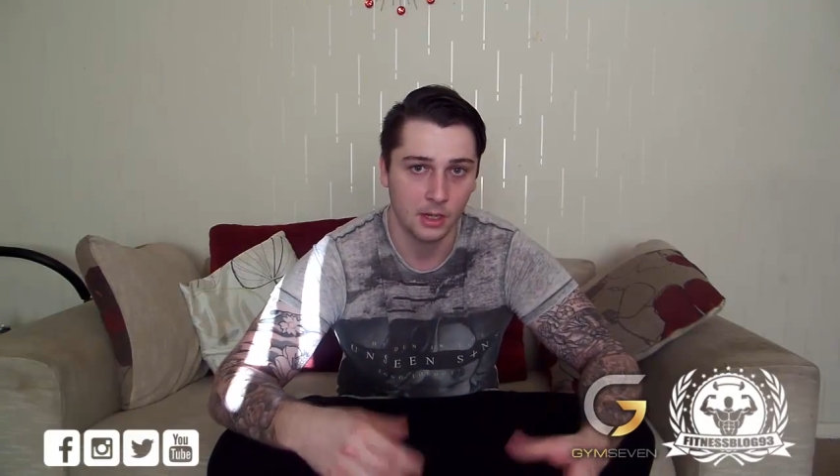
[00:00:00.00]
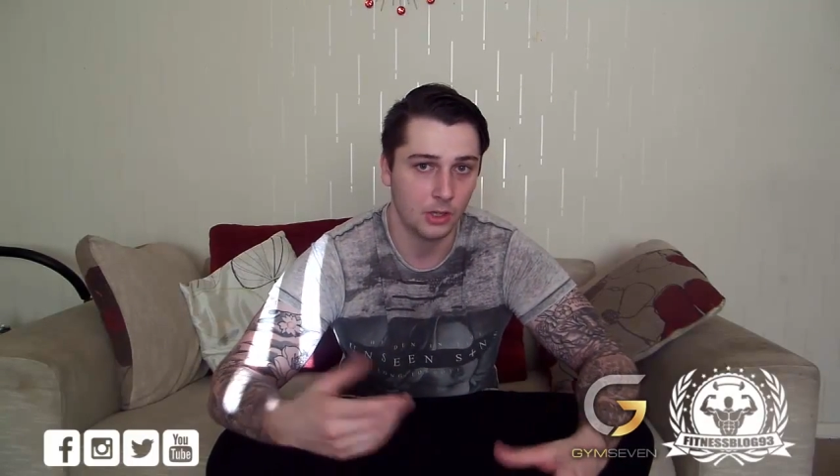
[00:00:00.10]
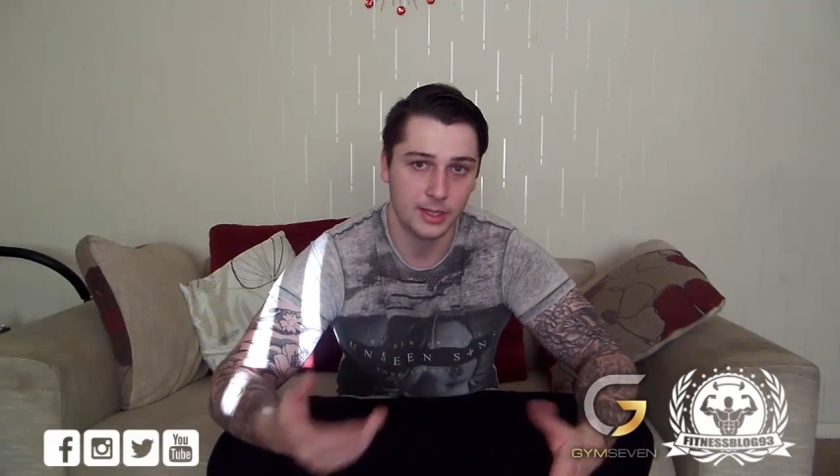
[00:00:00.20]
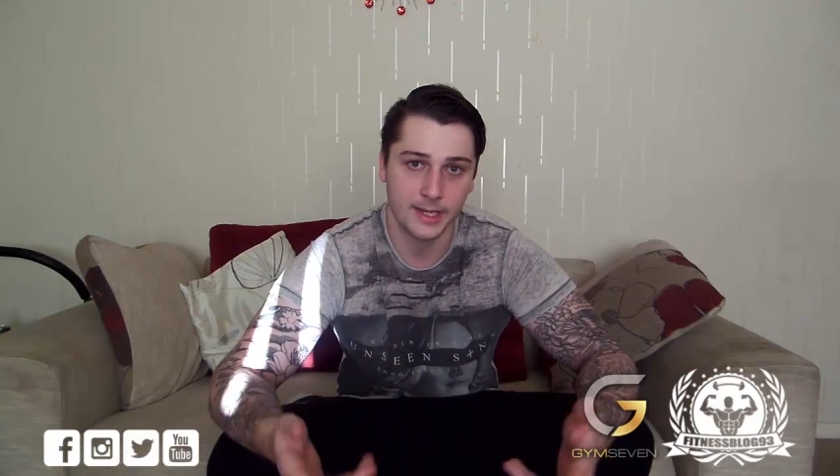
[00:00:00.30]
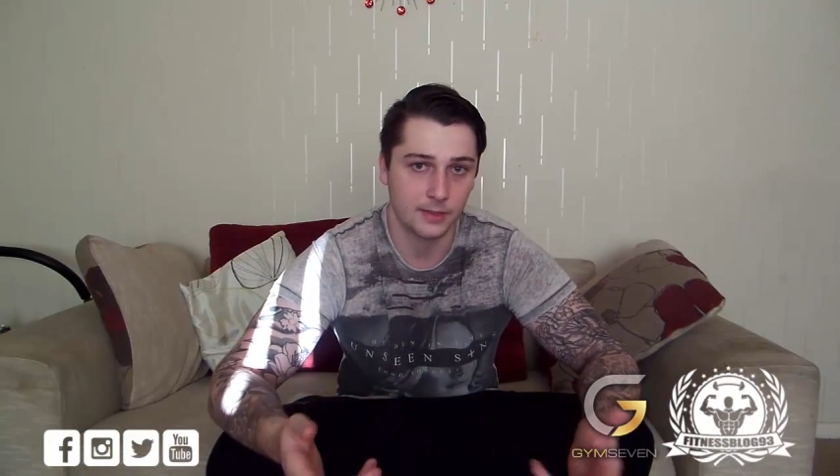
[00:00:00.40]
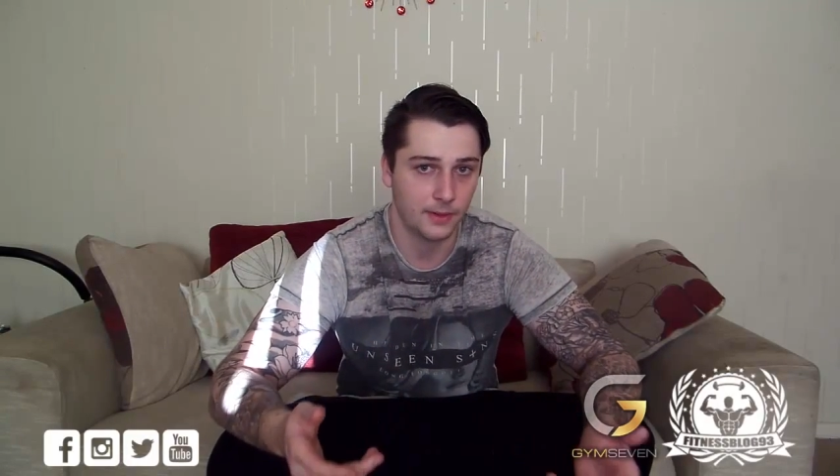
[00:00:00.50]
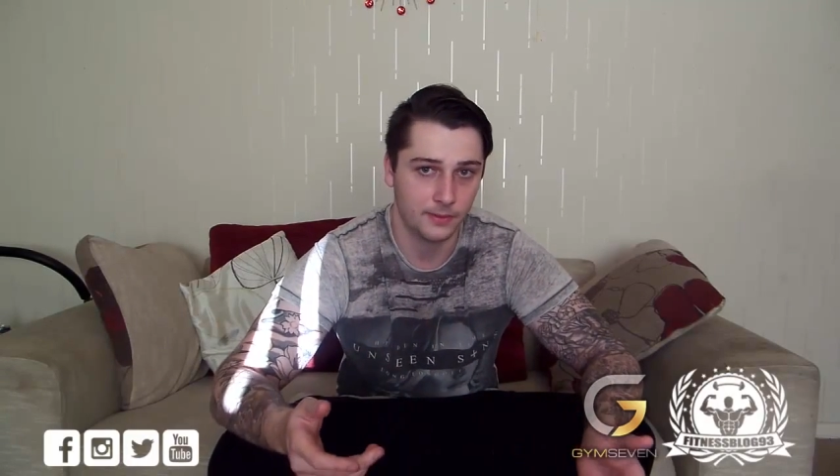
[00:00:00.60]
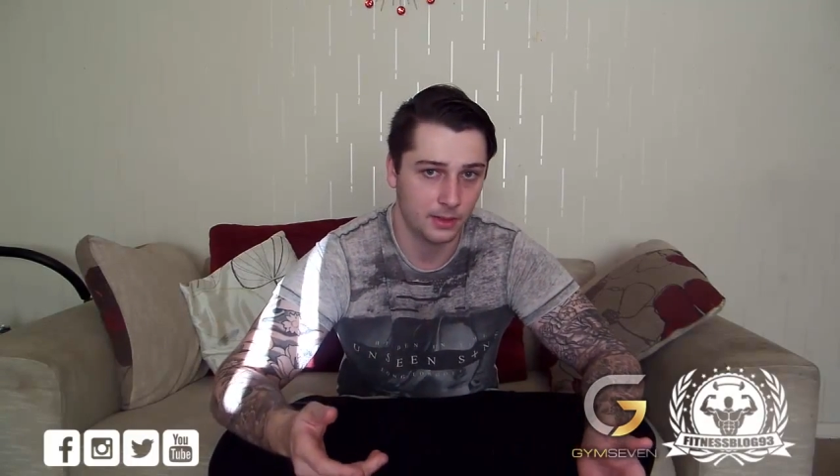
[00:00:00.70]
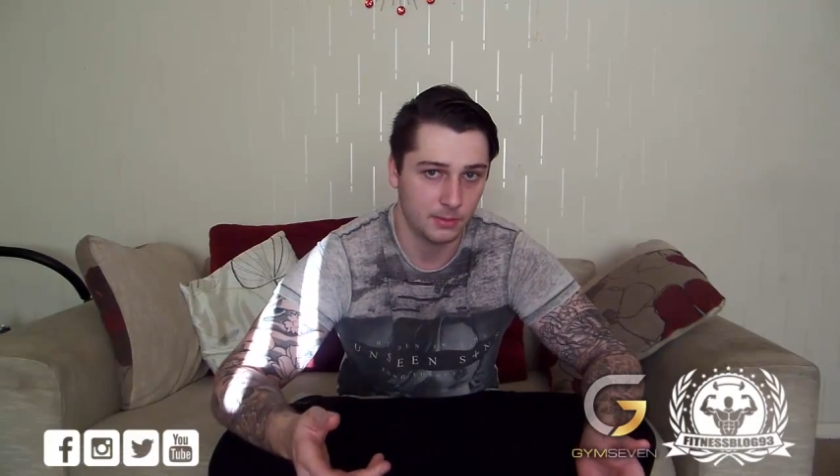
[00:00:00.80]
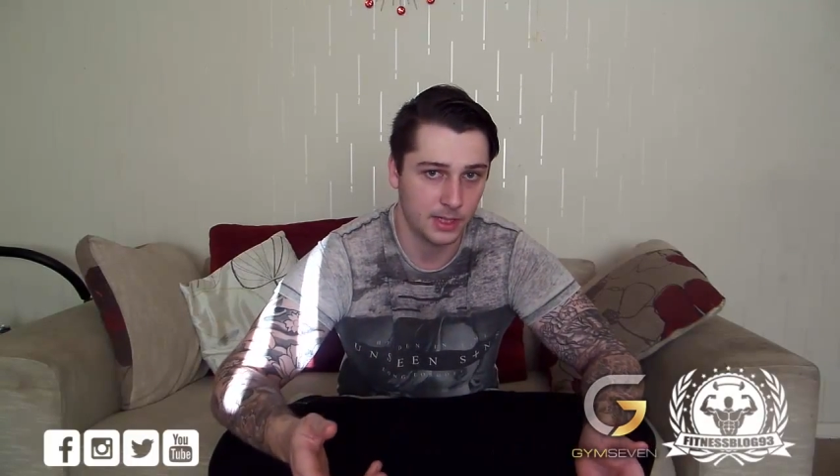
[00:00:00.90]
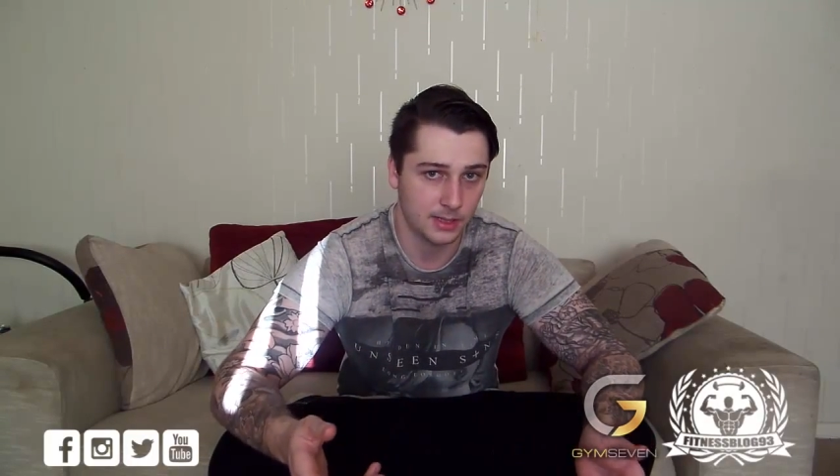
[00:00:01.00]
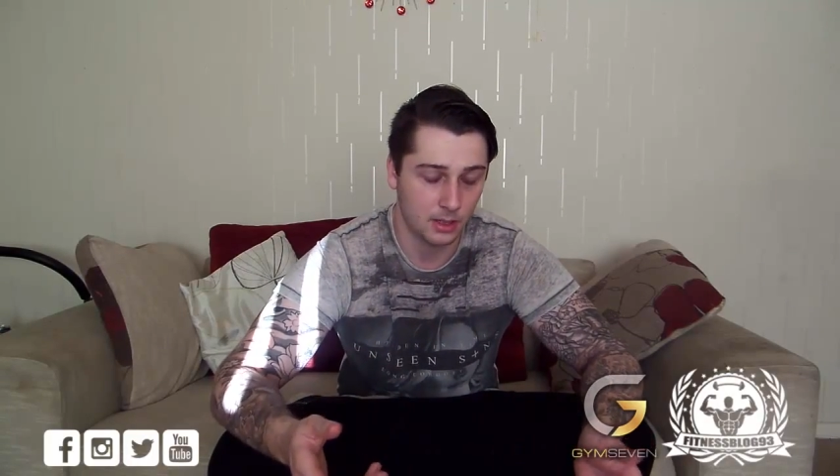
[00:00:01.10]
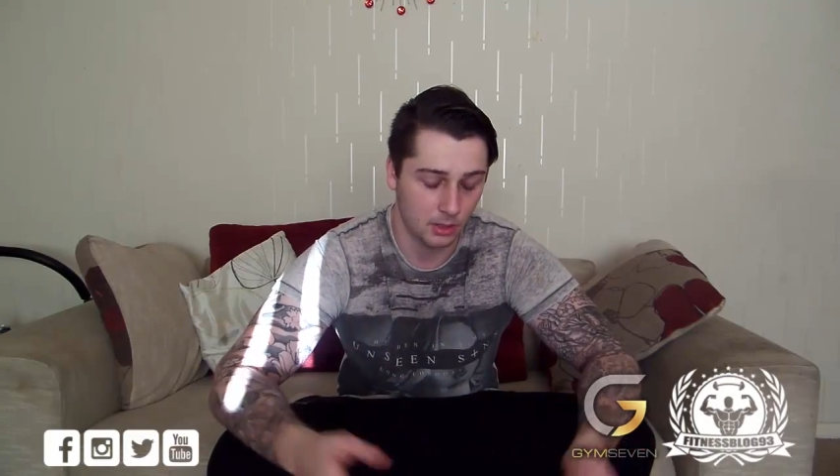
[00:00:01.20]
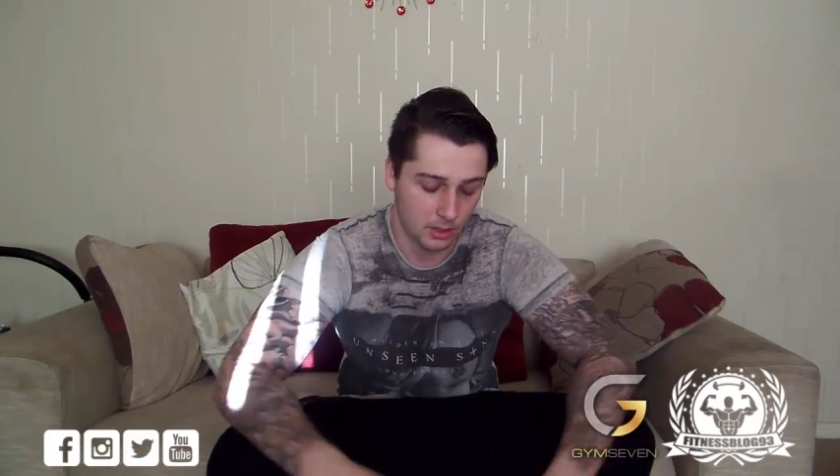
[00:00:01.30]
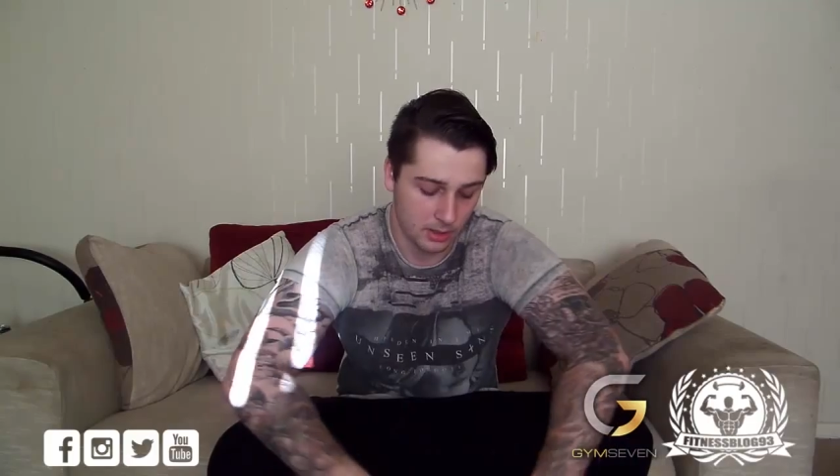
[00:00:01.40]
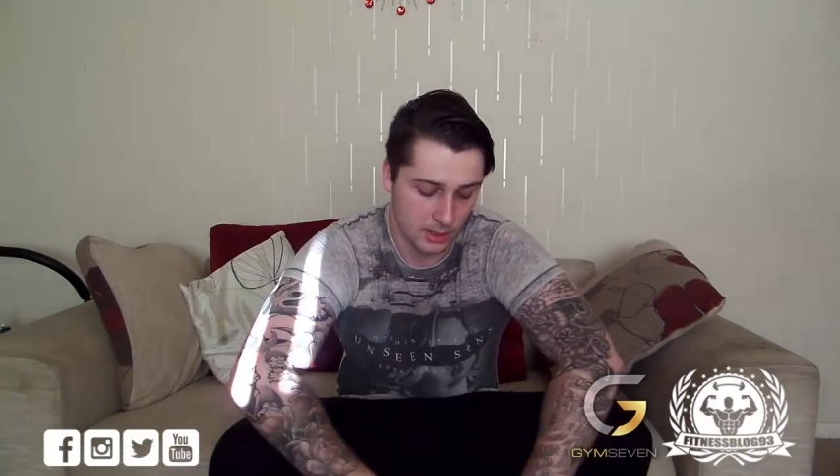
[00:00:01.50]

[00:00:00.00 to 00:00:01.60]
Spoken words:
Only takes 15 minutes to cook.